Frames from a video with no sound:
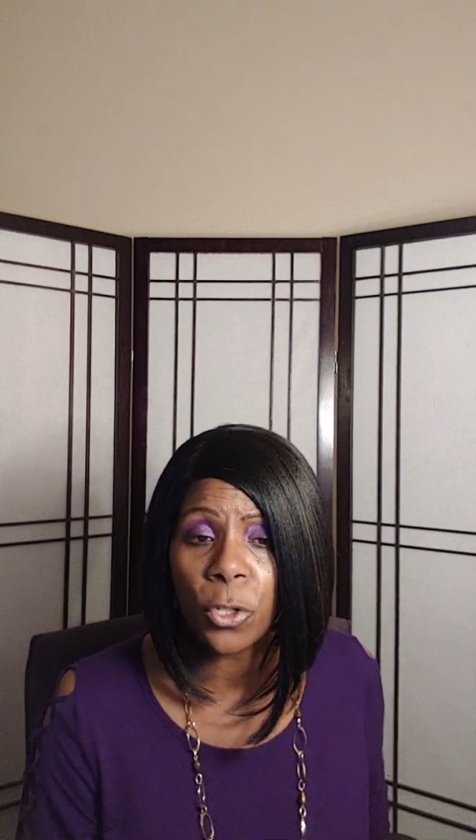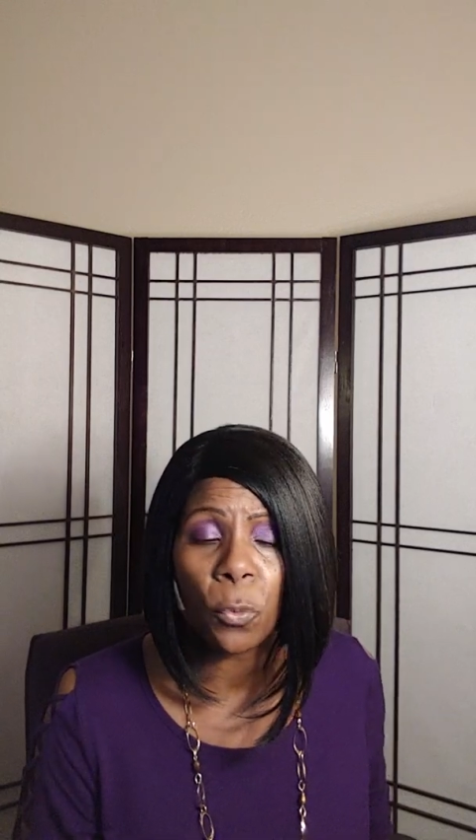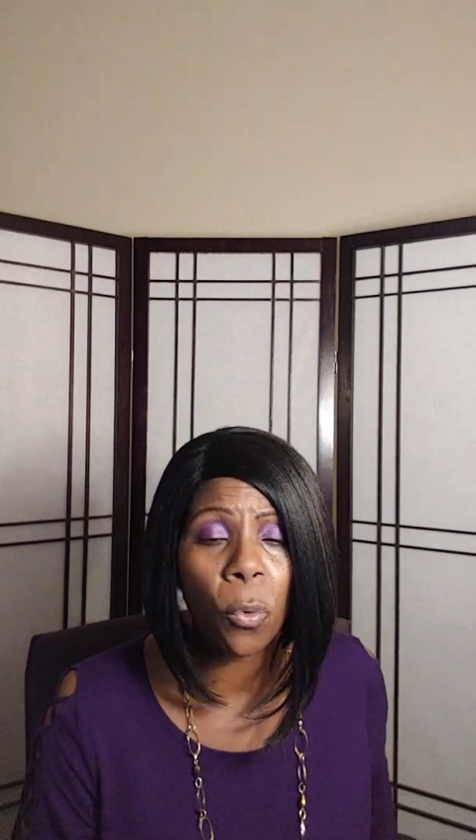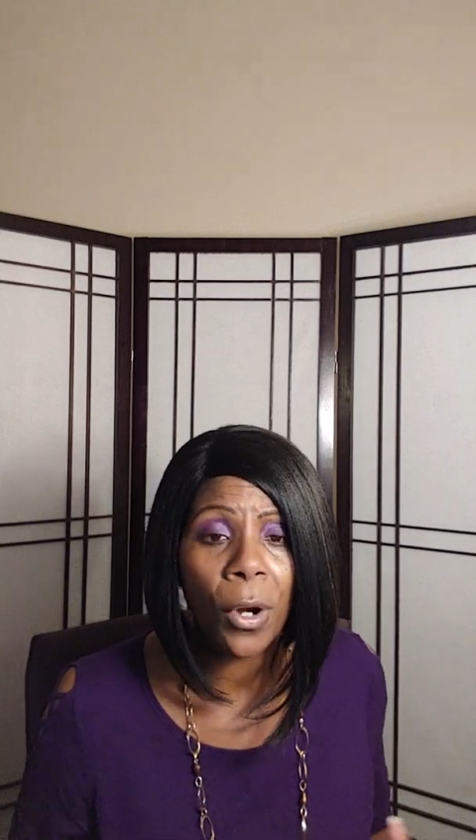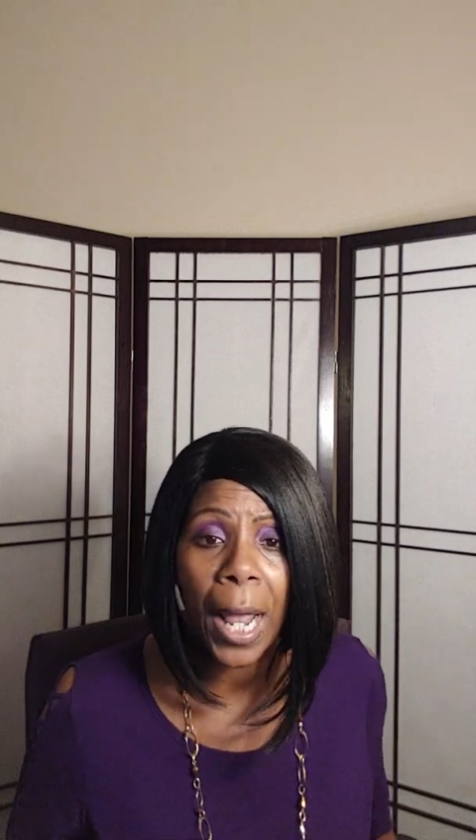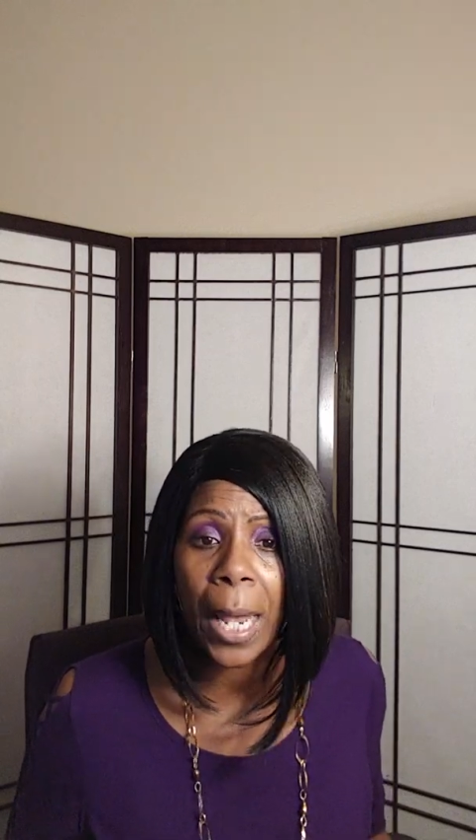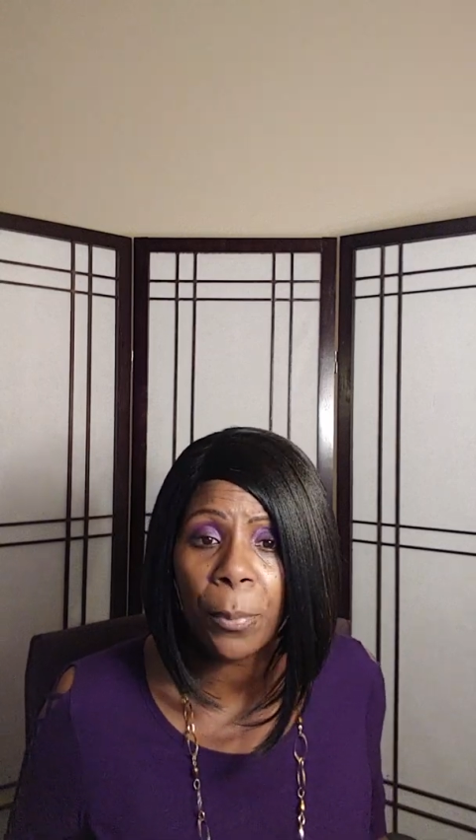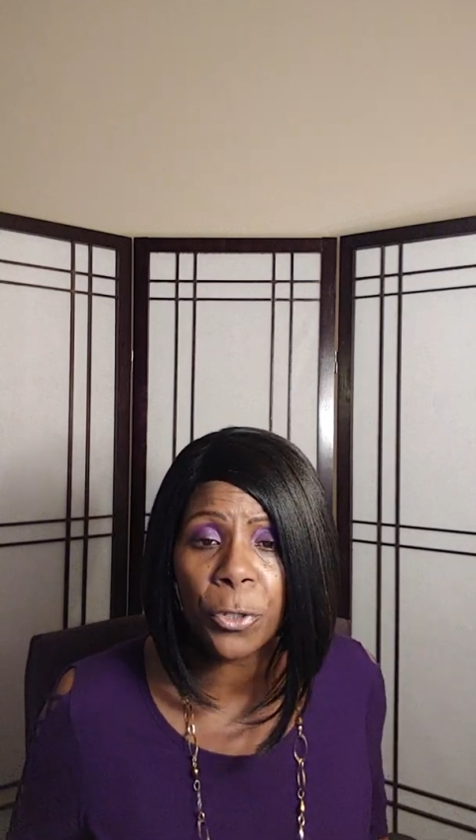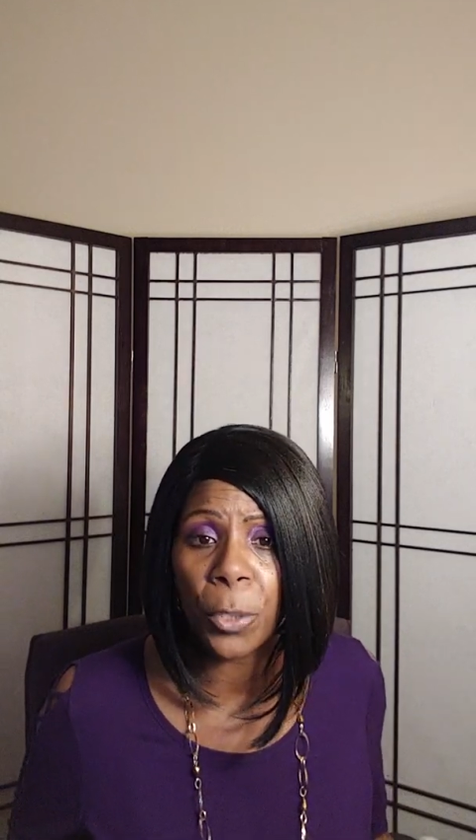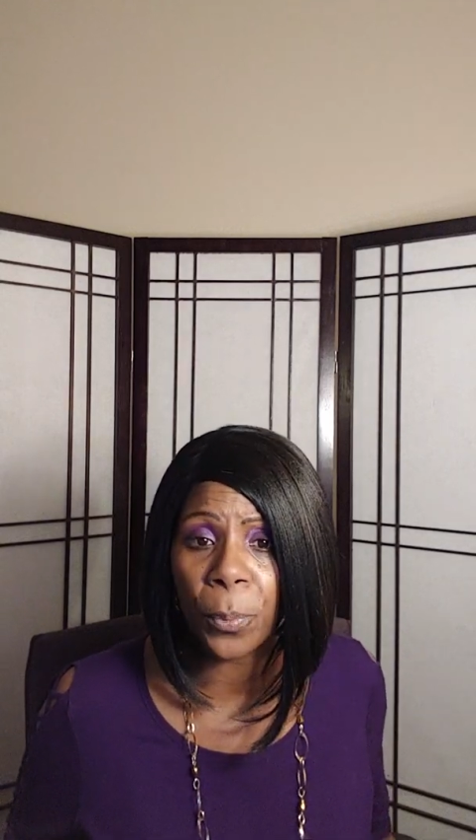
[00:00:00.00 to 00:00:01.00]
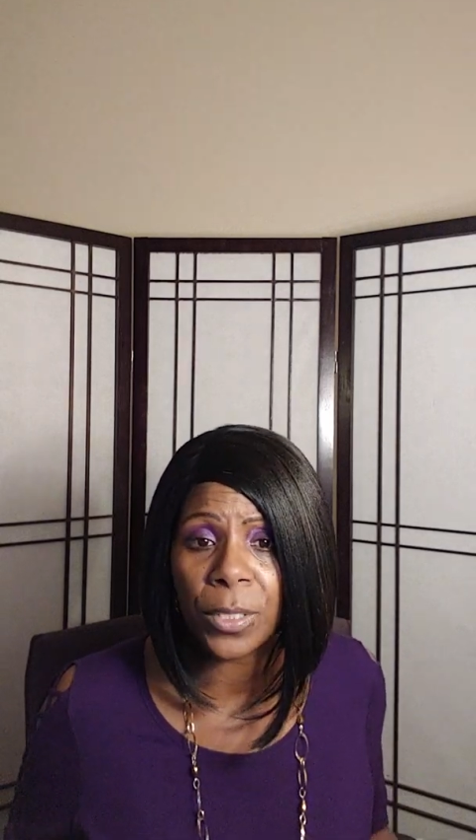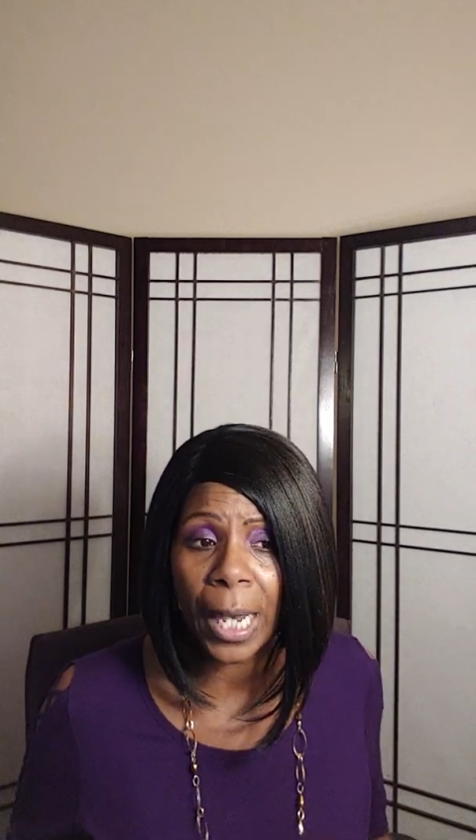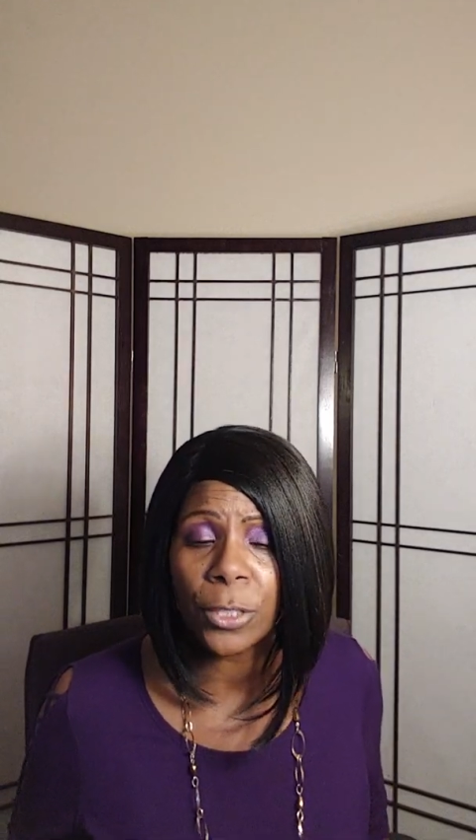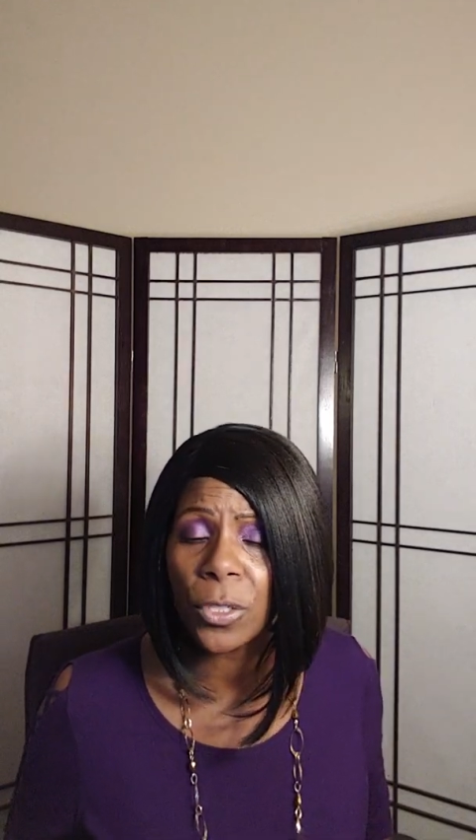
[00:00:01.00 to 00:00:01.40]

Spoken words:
you weren't able to protect